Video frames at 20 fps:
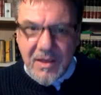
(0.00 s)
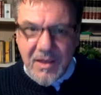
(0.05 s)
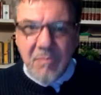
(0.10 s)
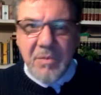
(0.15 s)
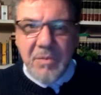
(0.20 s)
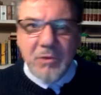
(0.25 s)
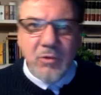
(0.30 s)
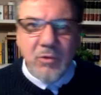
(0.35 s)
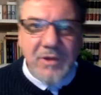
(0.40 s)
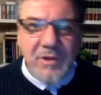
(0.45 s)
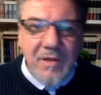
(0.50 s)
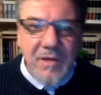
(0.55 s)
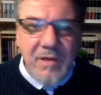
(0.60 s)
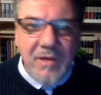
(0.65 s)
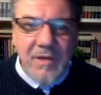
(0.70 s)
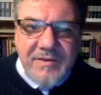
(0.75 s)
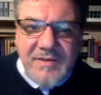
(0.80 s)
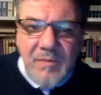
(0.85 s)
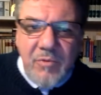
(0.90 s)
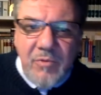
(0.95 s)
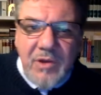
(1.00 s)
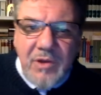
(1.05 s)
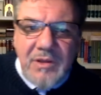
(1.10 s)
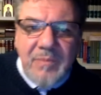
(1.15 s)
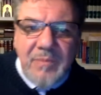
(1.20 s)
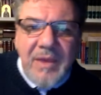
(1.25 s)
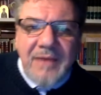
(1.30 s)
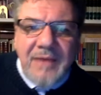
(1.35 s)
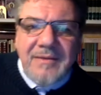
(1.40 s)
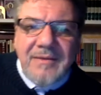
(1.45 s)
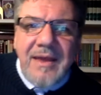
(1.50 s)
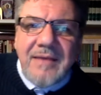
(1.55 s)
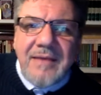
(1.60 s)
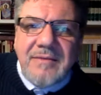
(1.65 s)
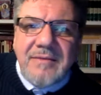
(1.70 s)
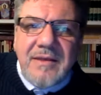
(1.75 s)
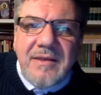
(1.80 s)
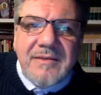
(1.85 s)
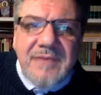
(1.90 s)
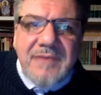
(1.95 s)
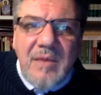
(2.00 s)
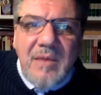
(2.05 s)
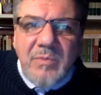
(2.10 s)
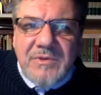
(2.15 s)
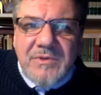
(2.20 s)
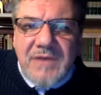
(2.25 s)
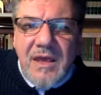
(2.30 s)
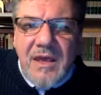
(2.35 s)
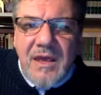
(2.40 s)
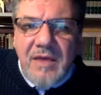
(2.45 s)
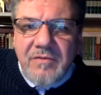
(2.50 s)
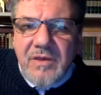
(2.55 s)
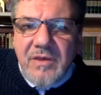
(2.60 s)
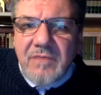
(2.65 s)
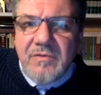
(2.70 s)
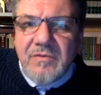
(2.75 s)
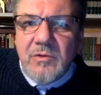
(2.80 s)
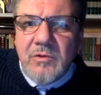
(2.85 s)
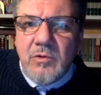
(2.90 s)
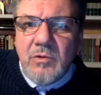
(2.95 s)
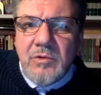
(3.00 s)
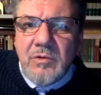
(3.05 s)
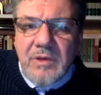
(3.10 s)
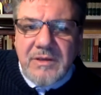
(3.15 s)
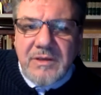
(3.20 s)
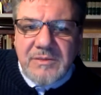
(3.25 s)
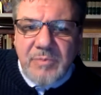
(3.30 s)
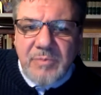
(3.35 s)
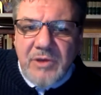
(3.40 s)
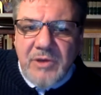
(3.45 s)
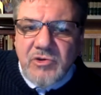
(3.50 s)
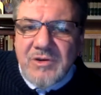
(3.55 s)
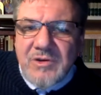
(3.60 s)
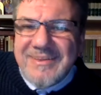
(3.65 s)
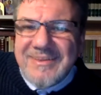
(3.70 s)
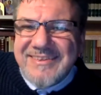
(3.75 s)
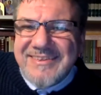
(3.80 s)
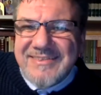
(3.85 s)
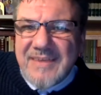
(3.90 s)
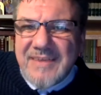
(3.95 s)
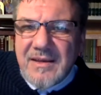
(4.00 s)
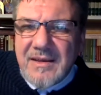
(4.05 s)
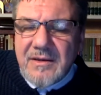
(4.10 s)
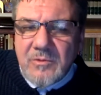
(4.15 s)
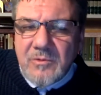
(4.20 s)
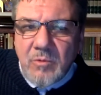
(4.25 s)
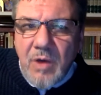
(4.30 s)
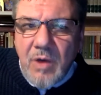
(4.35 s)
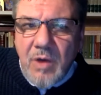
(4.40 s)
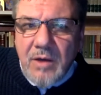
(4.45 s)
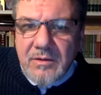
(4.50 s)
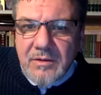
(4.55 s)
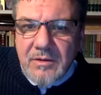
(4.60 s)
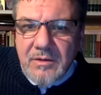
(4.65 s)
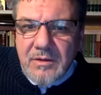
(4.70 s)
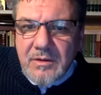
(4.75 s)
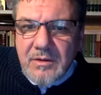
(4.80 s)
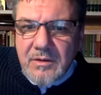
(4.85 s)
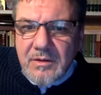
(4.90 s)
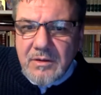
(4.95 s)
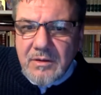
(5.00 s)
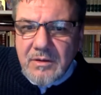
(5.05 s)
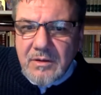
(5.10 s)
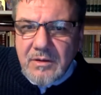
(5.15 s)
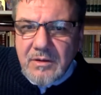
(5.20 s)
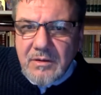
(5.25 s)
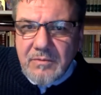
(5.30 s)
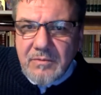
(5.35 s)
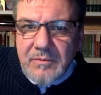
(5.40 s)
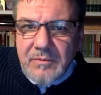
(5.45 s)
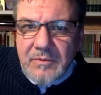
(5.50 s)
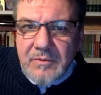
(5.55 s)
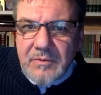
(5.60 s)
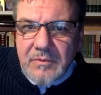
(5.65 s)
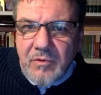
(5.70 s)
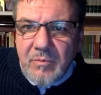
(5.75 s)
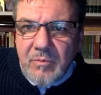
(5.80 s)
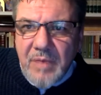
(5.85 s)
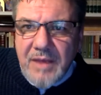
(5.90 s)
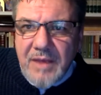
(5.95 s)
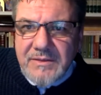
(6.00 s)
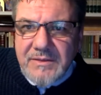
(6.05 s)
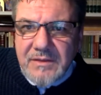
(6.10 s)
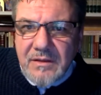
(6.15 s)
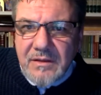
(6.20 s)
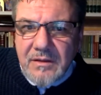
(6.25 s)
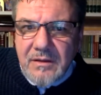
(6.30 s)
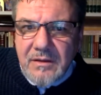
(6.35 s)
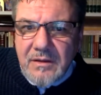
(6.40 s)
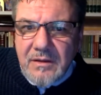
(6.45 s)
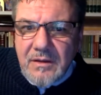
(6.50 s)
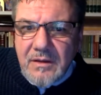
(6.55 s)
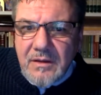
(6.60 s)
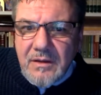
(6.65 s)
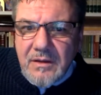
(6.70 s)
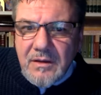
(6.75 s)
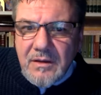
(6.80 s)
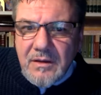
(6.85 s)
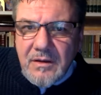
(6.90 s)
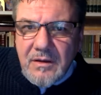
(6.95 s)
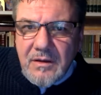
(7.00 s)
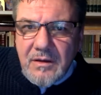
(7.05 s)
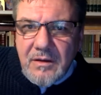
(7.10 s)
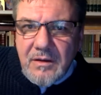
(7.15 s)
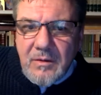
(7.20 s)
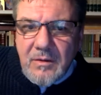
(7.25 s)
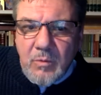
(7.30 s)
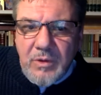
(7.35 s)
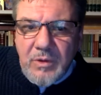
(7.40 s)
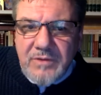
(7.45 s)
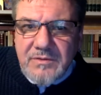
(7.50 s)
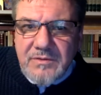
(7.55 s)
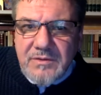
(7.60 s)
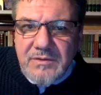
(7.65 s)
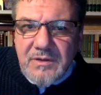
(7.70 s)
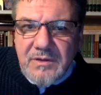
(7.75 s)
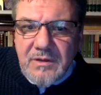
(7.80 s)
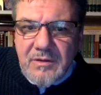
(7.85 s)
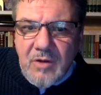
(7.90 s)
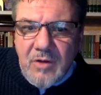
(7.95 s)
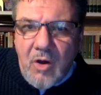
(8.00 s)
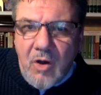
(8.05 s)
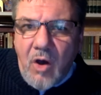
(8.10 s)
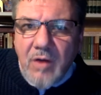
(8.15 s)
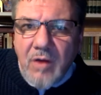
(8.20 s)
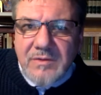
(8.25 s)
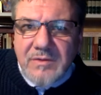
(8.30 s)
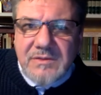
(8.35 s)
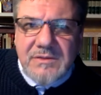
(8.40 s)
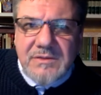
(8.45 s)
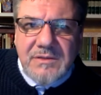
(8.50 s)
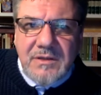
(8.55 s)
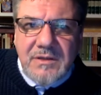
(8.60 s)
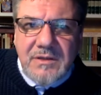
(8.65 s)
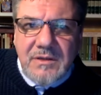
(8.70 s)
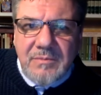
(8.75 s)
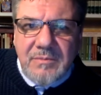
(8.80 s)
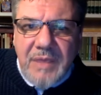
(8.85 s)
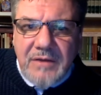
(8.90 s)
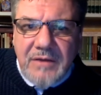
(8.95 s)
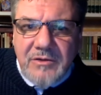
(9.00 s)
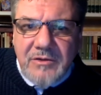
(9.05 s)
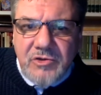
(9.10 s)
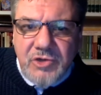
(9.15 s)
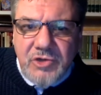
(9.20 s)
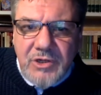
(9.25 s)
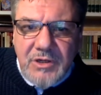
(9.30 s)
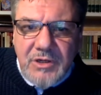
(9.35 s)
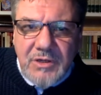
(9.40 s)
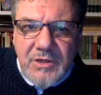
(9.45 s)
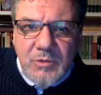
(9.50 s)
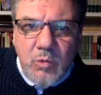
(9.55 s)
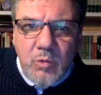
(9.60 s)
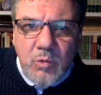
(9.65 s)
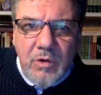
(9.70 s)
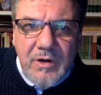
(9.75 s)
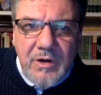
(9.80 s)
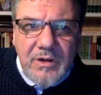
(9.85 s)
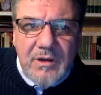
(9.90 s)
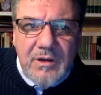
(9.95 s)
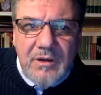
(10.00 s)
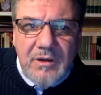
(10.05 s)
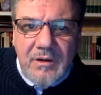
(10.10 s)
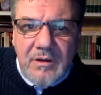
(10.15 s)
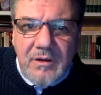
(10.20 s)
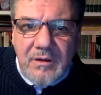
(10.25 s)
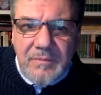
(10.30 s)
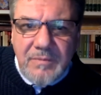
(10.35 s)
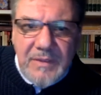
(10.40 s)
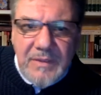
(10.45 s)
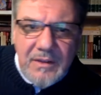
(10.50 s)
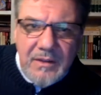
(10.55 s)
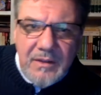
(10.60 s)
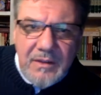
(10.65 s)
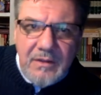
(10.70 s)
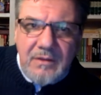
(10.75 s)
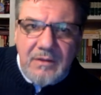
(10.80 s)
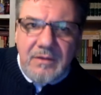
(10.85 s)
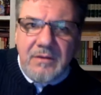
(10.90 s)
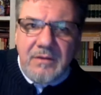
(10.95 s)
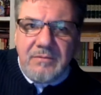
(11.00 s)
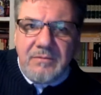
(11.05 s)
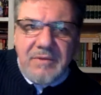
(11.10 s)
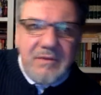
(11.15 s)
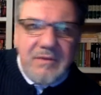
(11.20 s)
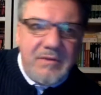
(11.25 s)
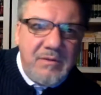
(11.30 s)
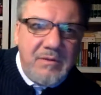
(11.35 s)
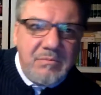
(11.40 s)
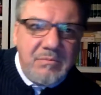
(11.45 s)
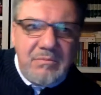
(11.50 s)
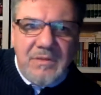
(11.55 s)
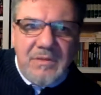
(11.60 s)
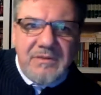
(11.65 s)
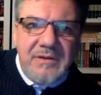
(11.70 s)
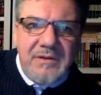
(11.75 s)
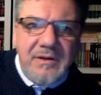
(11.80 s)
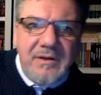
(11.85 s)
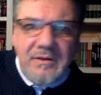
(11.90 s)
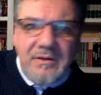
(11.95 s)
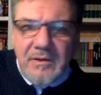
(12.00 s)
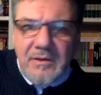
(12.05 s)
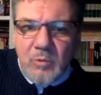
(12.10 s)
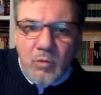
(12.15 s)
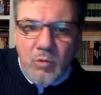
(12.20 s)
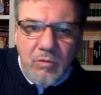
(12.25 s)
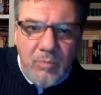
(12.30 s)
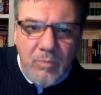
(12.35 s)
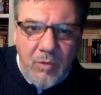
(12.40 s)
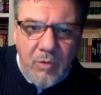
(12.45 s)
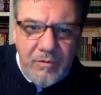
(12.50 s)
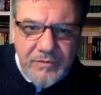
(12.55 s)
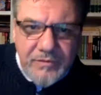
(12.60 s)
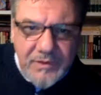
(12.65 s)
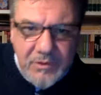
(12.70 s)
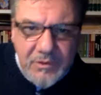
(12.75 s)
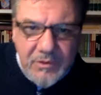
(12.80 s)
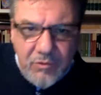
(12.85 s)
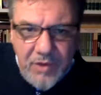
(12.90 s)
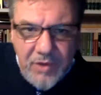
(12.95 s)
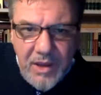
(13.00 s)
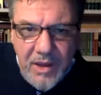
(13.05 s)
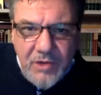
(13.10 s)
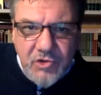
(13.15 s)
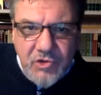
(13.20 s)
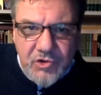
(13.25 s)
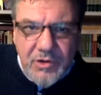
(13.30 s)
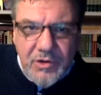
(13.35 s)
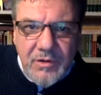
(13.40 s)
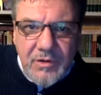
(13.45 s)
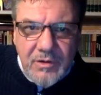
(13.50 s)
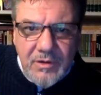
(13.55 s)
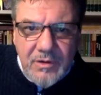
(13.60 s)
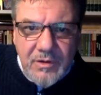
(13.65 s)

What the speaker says: But we never separate them. And the examples I have given you, especially the second one from Basil, with God's energy at work in the maternal womb of the creation,